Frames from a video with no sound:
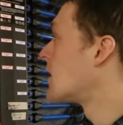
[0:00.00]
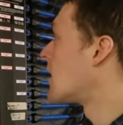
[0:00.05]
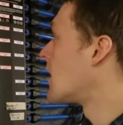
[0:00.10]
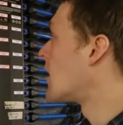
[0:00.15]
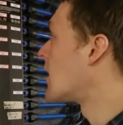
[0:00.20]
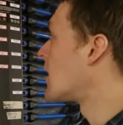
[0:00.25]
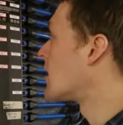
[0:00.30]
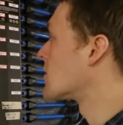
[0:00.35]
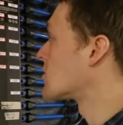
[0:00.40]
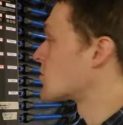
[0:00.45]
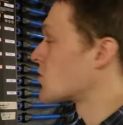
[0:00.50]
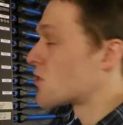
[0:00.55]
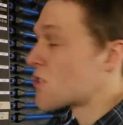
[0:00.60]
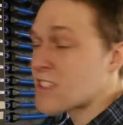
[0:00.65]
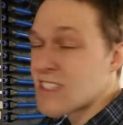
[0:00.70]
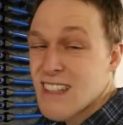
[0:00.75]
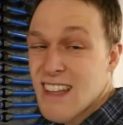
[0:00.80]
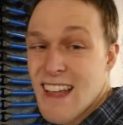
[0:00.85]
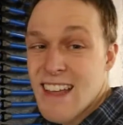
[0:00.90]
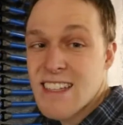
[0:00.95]
So
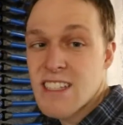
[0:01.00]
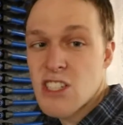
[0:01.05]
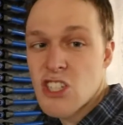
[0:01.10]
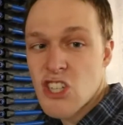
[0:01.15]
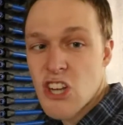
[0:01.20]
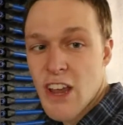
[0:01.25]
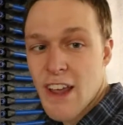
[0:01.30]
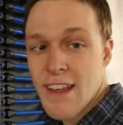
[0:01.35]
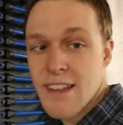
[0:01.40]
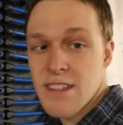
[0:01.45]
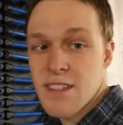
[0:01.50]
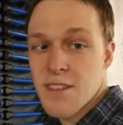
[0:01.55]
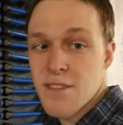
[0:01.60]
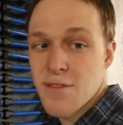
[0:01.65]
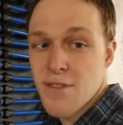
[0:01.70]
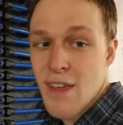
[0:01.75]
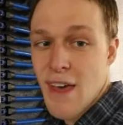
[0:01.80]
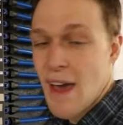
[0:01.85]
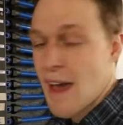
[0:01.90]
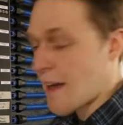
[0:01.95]
there's less chance
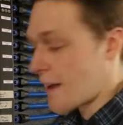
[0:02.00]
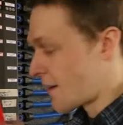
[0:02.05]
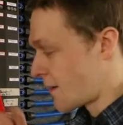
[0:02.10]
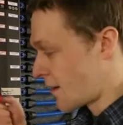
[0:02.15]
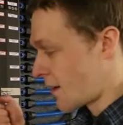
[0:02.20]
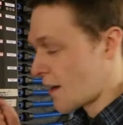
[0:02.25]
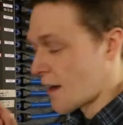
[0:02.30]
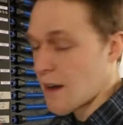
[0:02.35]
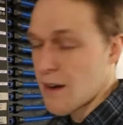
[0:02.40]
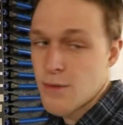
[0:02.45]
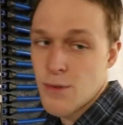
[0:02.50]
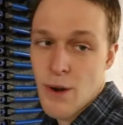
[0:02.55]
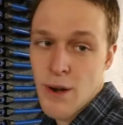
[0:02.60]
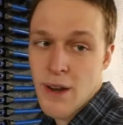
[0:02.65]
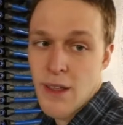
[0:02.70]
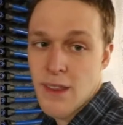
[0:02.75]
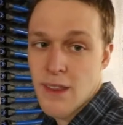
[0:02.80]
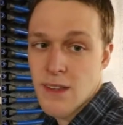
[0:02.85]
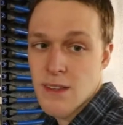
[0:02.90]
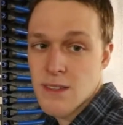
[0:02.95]
of that
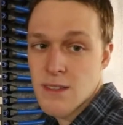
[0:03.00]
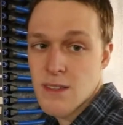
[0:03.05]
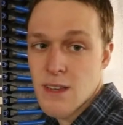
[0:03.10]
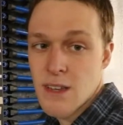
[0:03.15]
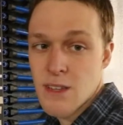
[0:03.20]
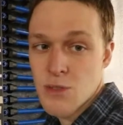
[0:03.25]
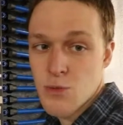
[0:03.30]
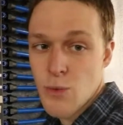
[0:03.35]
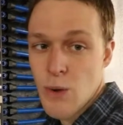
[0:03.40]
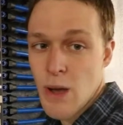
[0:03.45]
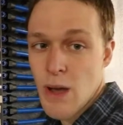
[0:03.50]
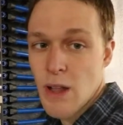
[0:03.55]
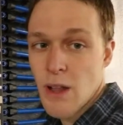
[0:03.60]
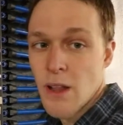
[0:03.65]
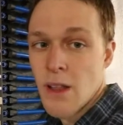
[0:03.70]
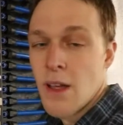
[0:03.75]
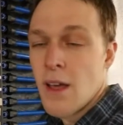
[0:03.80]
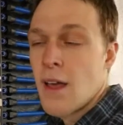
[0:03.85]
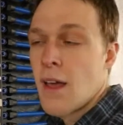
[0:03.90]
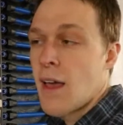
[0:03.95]
running this as
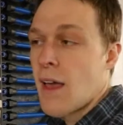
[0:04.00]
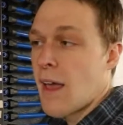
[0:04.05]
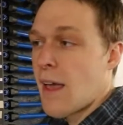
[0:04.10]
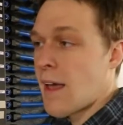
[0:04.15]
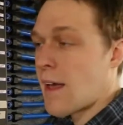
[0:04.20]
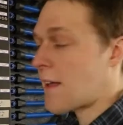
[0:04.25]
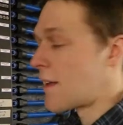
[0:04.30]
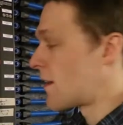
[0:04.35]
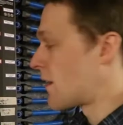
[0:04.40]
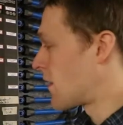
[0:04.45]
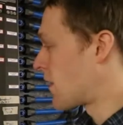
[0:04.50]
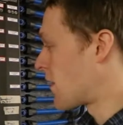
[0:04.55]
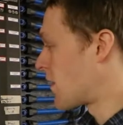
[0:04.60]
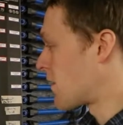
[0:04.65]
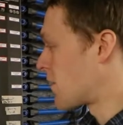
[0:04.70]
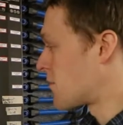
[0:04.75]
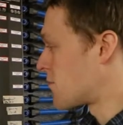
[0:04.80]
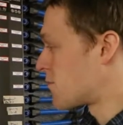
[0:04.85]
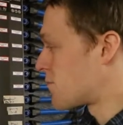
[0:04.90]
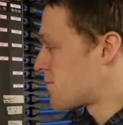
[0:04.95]
well. And
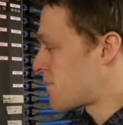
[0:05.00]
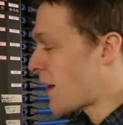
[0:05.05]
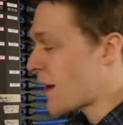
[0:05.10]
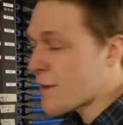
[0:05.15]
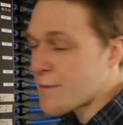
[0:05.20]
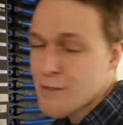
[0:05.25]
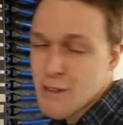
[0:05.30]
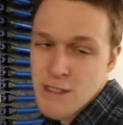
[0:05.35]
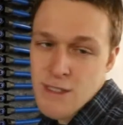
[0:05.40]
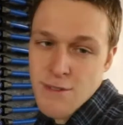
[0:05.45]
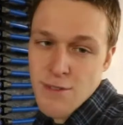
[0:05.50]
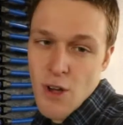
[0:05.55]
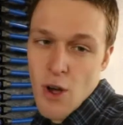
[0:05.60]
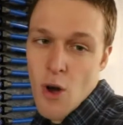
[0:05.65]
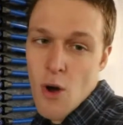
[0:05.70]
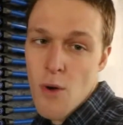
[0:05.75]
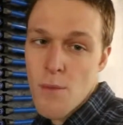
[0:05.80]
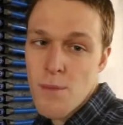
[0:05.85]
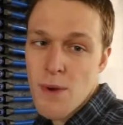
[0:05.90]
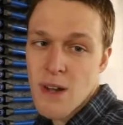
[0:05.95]
the benefits of a
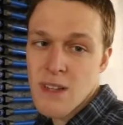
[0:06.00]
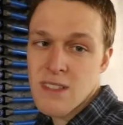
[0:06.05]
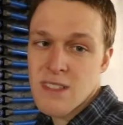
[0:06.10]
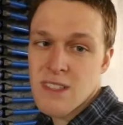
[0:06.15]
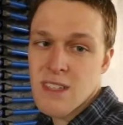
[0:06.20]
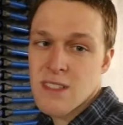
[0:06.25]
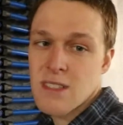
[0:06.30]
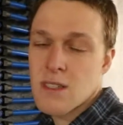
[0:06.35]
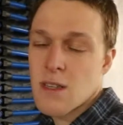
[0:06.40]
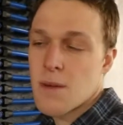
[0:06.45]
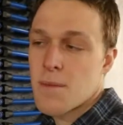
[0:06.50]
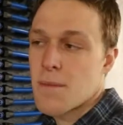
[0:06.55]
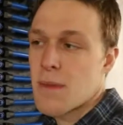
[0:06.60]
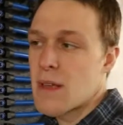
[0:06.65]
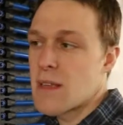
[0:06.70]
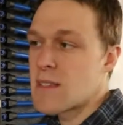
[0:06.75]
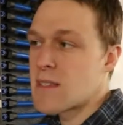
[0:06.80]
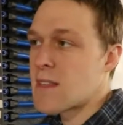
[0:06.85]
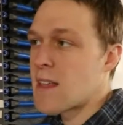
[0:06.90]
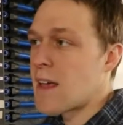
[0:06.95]
home run system
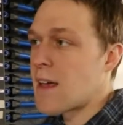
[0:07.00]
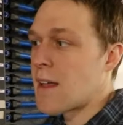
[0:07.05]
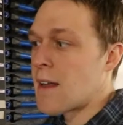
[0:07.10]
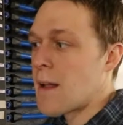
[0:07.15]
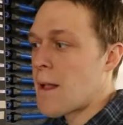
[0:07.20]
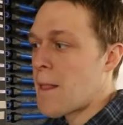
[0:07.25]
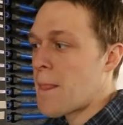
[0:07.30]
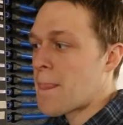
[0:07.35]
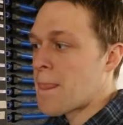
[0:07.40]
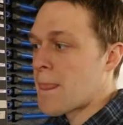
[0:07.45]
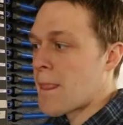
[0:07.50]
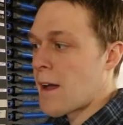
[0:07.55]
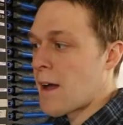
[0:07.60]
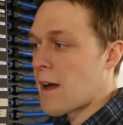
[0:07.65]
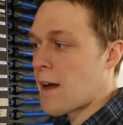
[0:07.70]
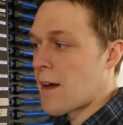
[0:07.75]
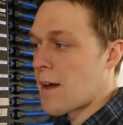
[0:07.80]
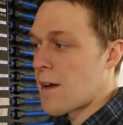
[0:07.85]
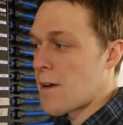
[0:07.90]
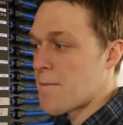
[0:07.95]
is that
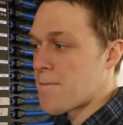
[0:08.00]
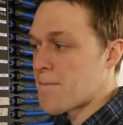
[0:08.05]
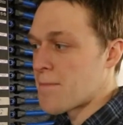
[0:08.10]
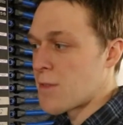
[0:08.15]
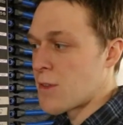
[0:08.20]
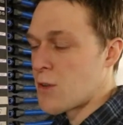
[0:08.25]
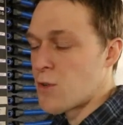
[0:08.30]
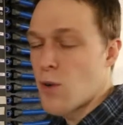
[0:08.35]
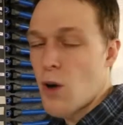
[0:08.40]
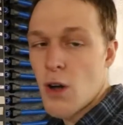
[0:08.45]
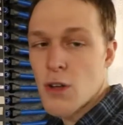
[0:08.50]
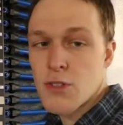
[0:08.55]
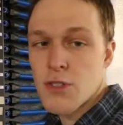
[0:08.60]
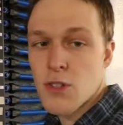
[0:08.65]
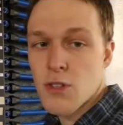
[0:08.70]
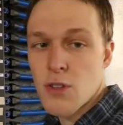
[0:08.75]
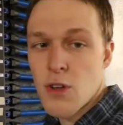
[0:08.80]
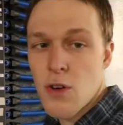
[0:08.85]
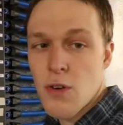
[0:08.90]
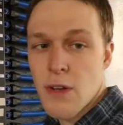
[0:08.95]
you
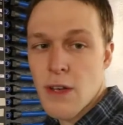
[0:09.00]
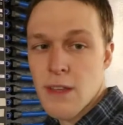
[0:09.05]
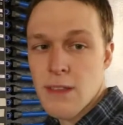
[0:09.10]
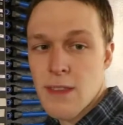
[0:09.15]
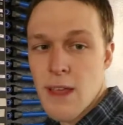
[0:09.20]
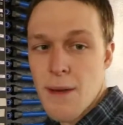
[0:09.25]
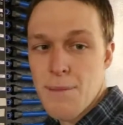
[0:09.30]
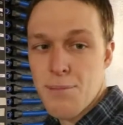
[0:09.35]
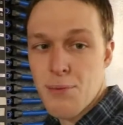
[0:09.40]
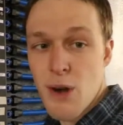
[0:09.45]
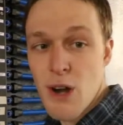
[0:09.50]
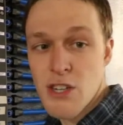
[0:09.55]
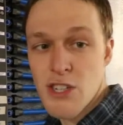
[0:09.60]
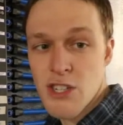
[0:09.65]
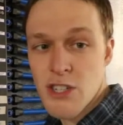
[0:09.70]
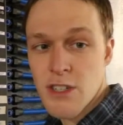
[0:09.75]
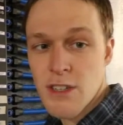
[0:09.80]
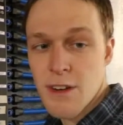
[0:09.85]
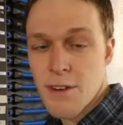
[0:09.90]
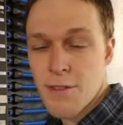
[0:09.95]
also don't get that
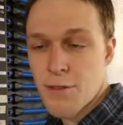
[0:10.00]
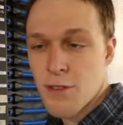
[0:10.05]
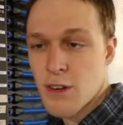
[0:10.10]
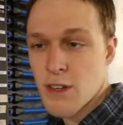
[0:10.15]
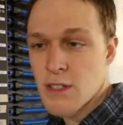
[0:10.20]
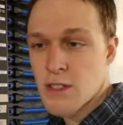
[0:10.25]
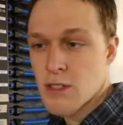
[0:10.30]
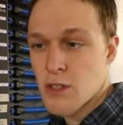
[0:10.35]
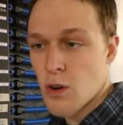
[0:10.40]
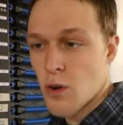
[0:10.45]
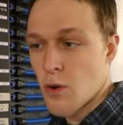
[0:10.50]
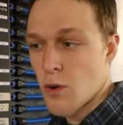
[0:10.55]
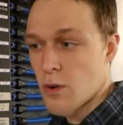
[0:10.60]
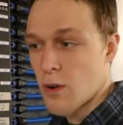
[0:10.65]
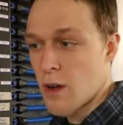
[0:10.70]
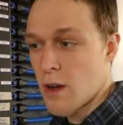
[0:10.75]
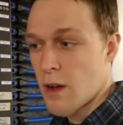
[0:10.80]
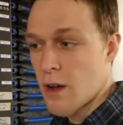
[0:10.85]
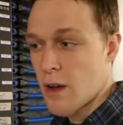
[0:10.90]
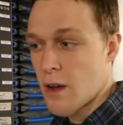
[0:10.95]
pressure difference
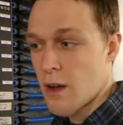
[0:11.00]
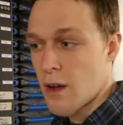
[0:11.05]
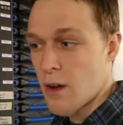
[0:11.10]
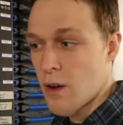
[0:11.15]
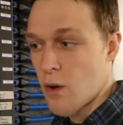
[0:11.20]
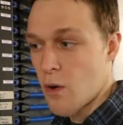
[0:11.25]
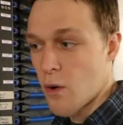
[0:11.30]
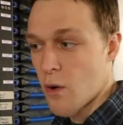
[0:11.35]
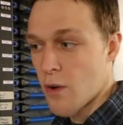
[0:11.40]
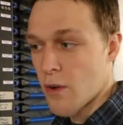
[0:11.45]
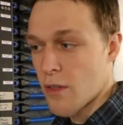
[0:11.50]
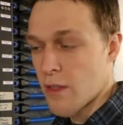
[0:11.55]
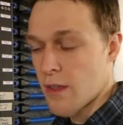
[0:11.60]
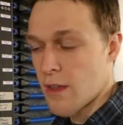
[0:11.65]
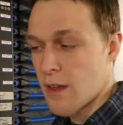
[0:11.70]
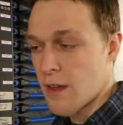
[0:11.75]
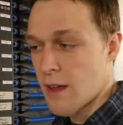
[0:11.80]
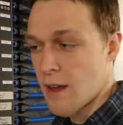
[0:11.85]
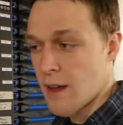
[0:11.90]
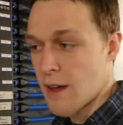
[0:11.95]
or
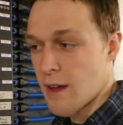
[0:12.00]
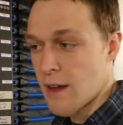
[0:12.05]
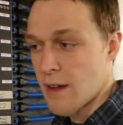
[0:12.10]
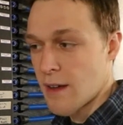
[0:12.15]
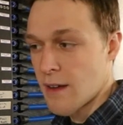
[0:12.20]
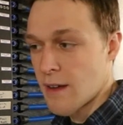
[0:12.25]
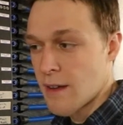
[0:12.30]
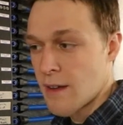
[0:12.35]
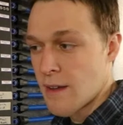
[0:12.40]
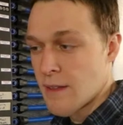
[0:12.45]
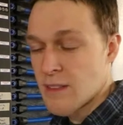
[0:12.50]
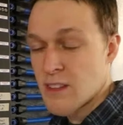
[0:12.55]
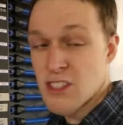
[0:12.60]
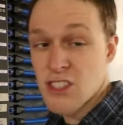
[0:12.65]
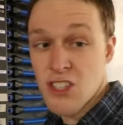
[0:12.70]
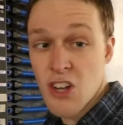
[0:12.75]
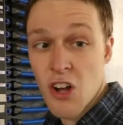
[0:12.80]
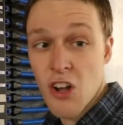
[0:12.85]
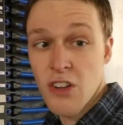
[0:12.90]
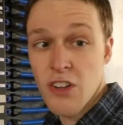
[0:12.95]
the
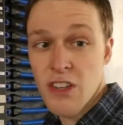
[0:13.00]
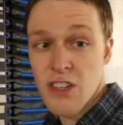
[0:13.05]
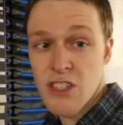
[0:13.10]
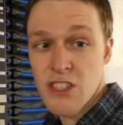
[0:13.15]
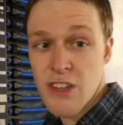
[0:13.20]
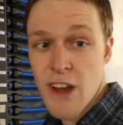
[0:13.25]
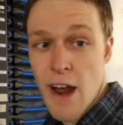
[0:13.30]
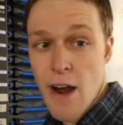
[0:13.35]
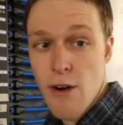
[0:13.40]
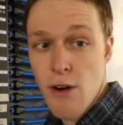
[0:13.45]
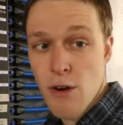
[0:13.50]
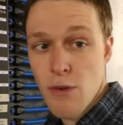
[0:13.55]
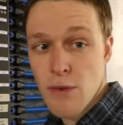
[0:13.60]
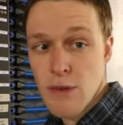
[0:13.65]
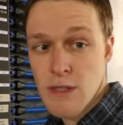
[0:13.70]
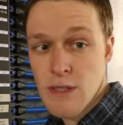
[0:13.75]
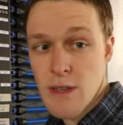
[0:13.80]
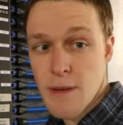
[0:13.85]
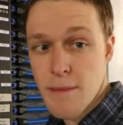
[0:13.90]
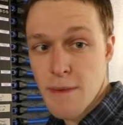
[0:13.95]
scalding shower
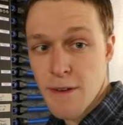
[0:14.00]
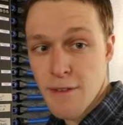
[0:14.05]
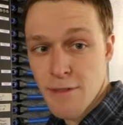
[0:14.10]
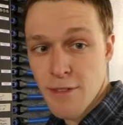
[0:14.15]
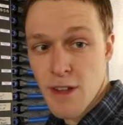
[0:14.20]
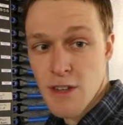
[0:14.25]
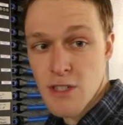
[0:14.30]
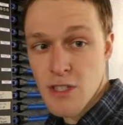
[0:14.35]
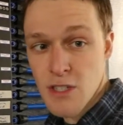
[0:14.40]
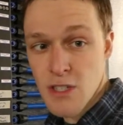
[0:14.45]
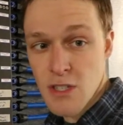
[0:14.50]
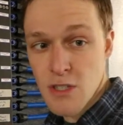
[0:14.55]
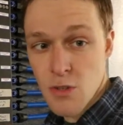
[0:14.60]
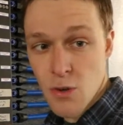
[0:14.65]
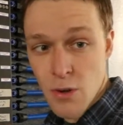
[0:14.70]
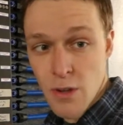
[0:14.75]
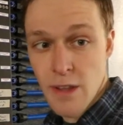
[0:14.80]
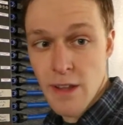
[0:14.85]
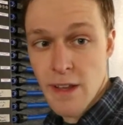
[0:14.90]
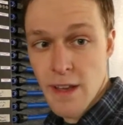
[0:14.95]
when somebody flushes the
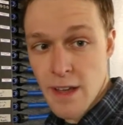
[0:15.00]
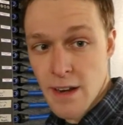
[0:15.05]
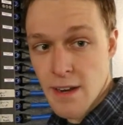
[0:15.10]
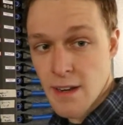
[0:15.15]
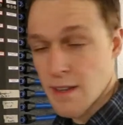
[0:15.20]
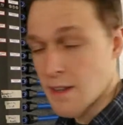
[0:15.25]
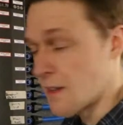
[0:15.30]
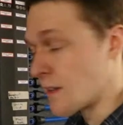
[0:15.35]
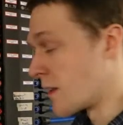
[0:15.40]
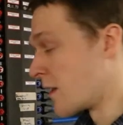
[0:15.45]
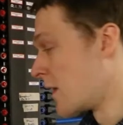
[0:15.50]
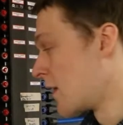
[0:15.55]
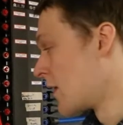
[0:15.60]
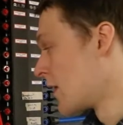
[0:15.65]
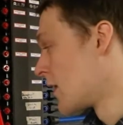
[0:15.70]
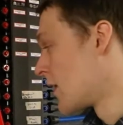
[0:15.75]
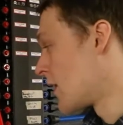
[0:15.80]
toilet kind of deal.